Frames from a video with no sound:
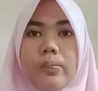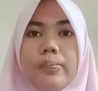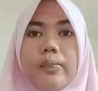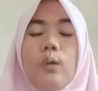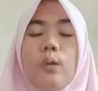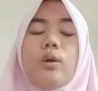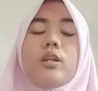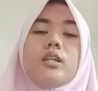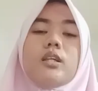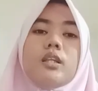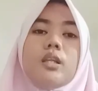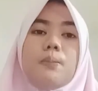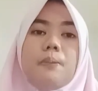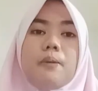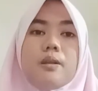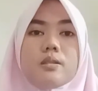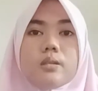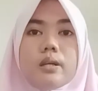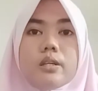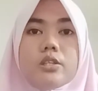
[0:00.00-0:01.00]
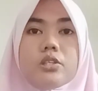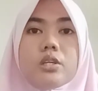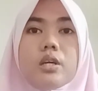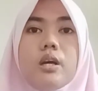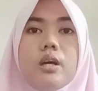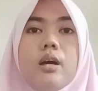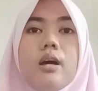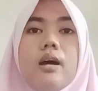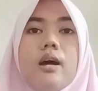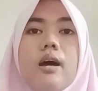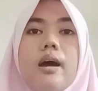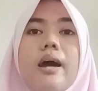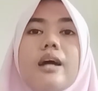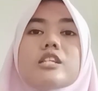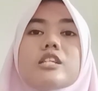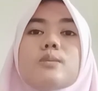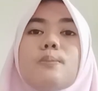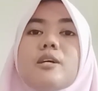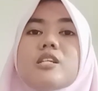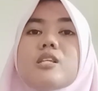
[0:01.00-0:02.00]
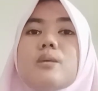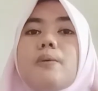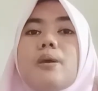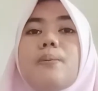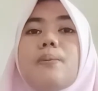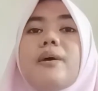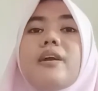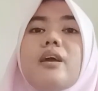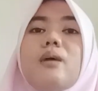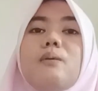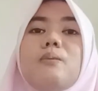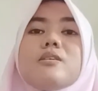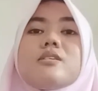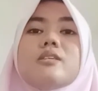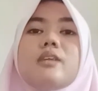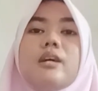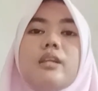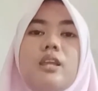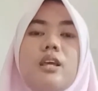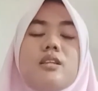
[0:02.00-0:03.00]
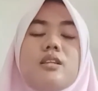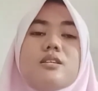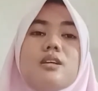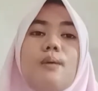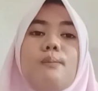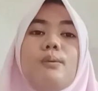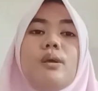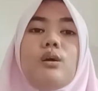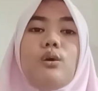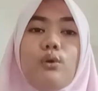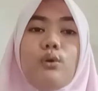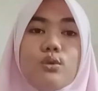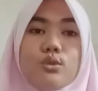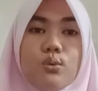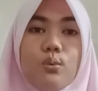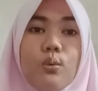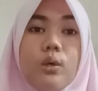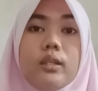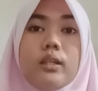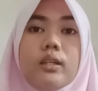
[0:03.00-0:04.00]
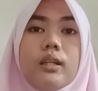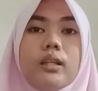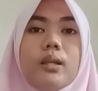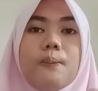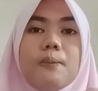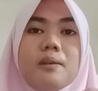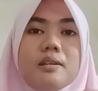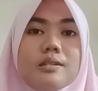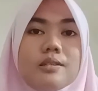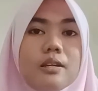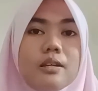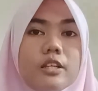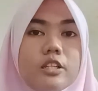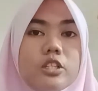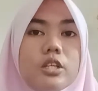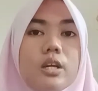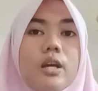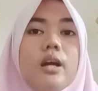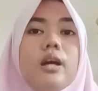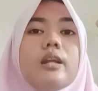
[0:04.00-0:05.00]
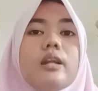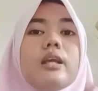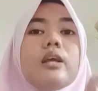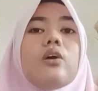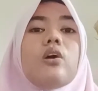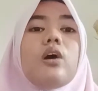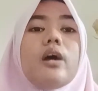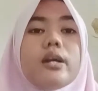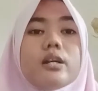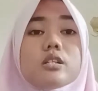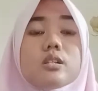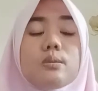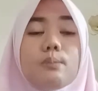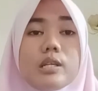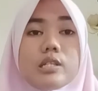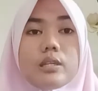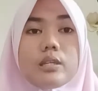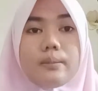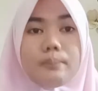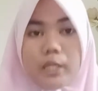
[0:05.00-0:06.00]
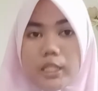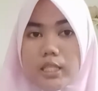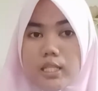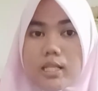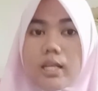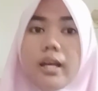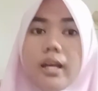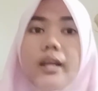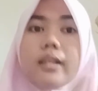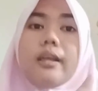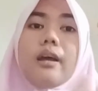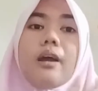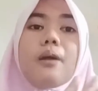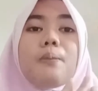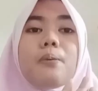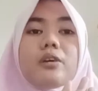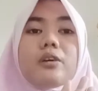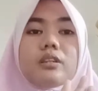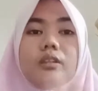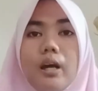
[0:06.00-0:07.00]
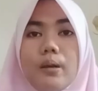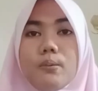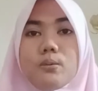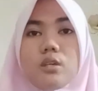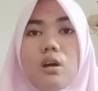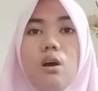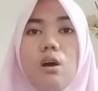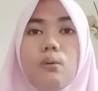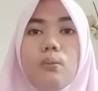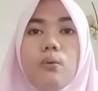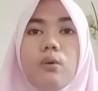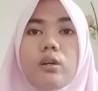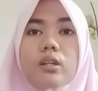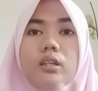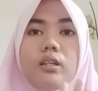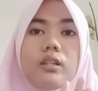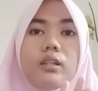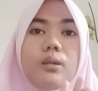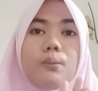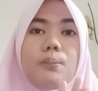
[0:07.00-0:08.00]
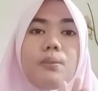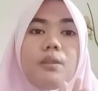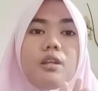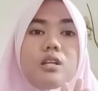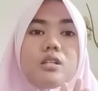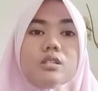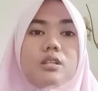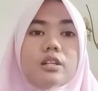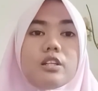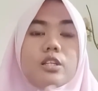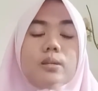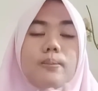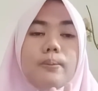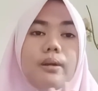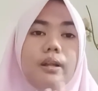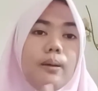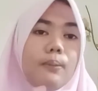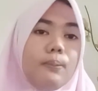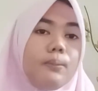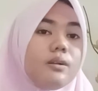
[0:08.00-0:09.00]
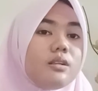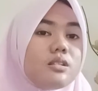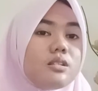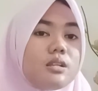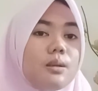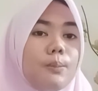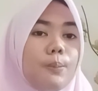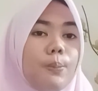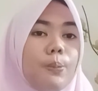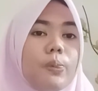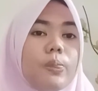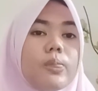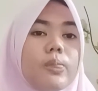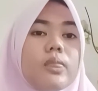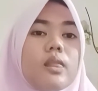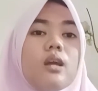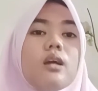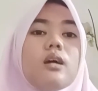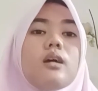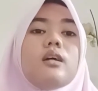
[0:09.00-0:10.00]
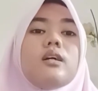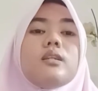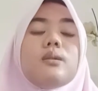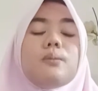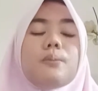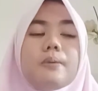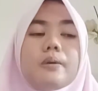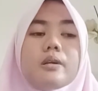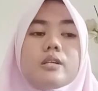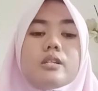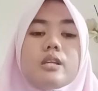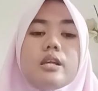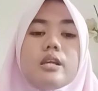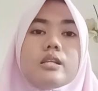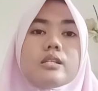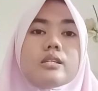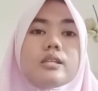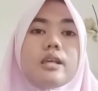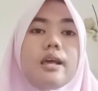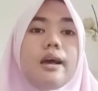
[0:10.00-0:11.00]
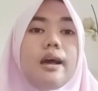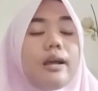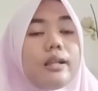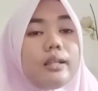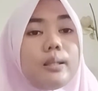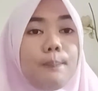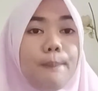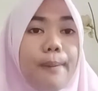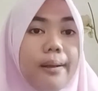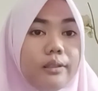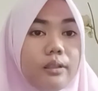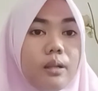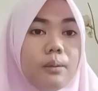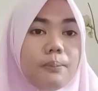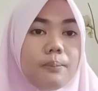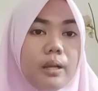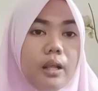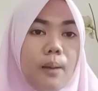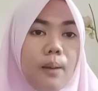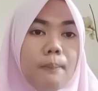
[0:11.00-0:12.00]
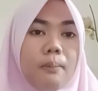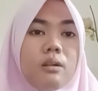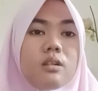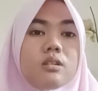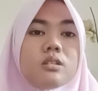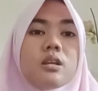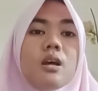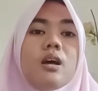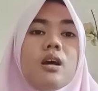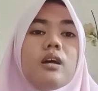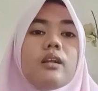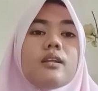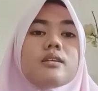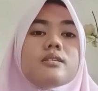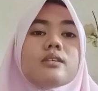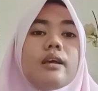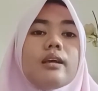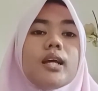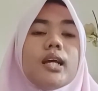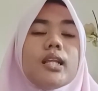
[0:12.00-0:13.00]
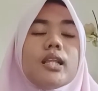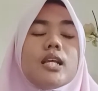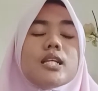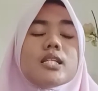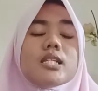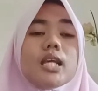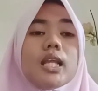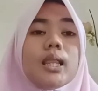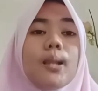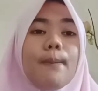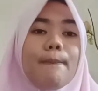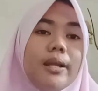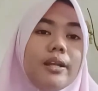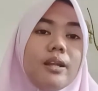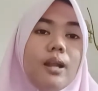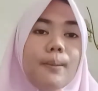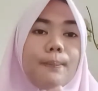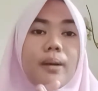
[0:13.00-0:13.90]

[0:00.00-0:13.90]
Quantitative research has specific variables studied because quantitative research requires measurements. There are 4 types of quantitative research variables. The first is dependent variables, the second is independent